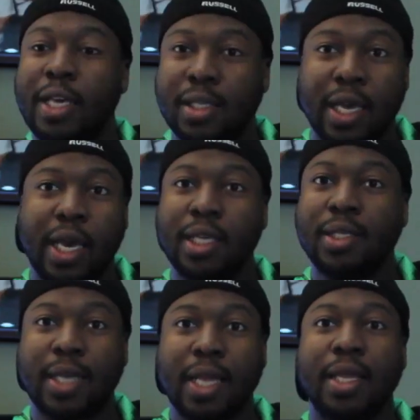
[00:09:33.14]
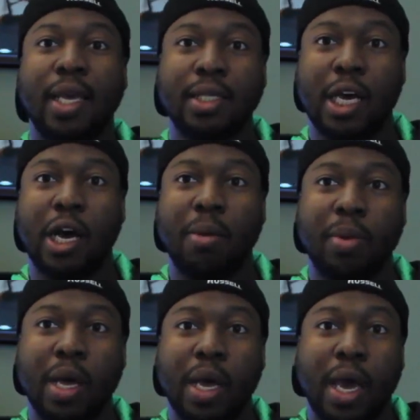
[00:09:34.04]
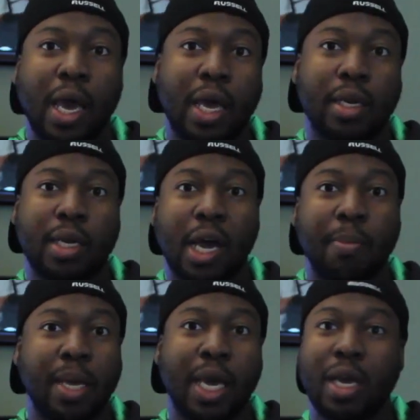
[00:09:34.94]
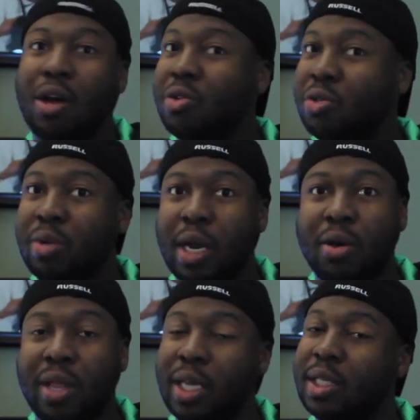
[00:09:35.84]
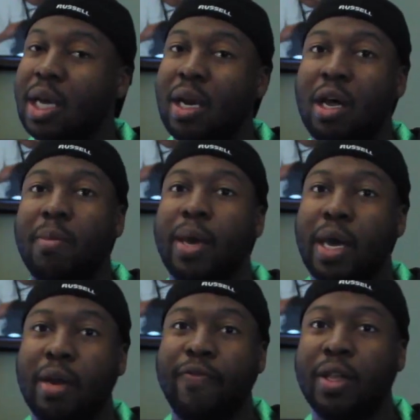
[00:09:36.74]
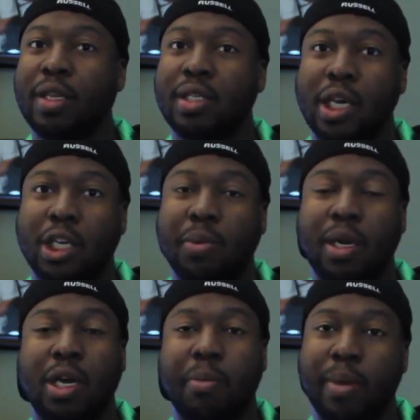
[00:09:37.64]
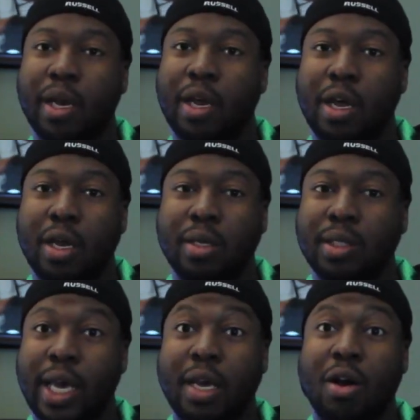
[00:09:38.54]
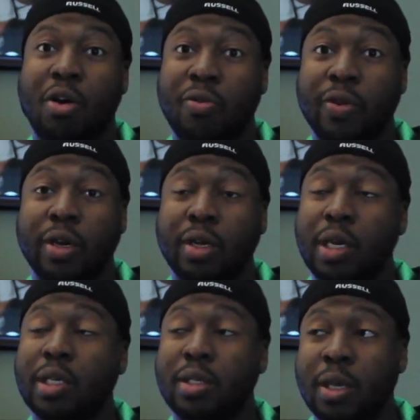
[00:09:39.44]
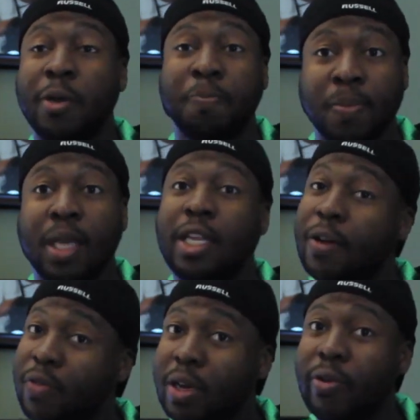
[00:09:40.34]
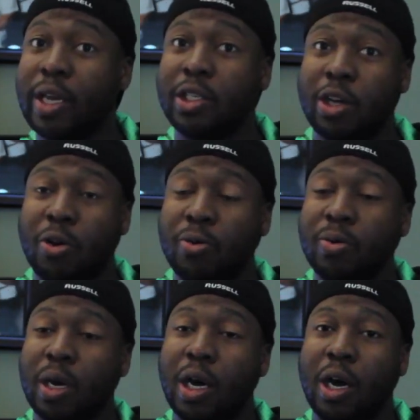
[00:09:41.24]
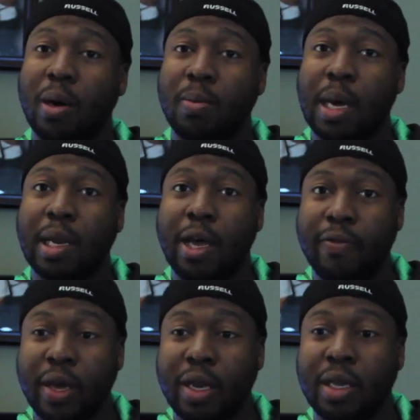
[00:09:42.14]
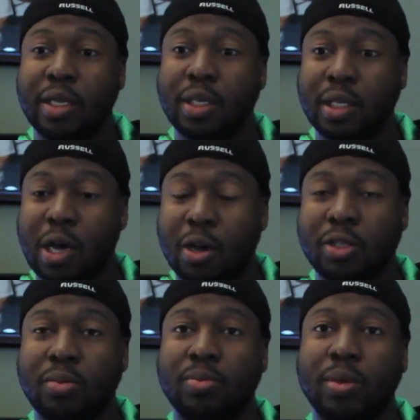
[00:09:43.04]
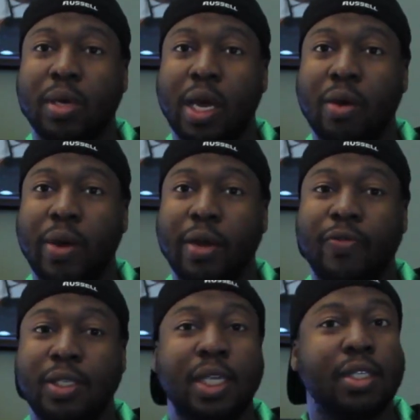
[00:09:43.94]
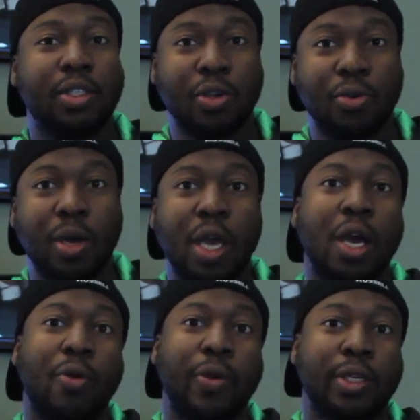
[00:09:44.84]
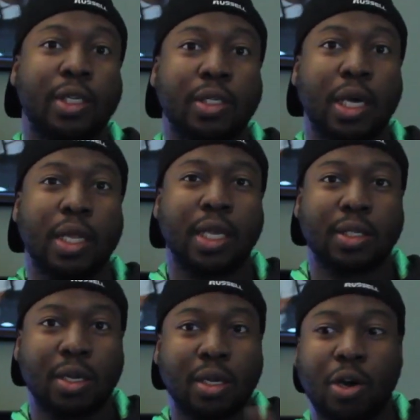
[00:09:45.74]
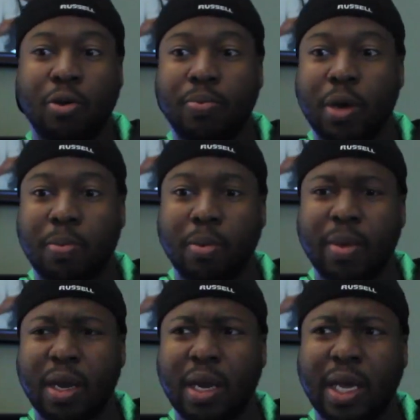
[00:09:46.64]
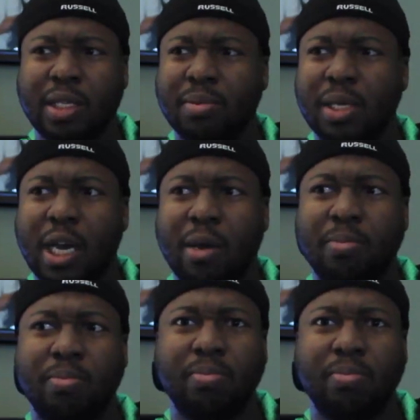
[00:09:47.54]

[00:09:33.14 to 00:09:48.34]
set things up, and Tommy and Ghost do not know that he set it up, and 50 Cent is about to come in and take over. It's definitely a great show. I love it. It's awesome. Can't wait for season 2, which is I think it's gonna premiere like sometime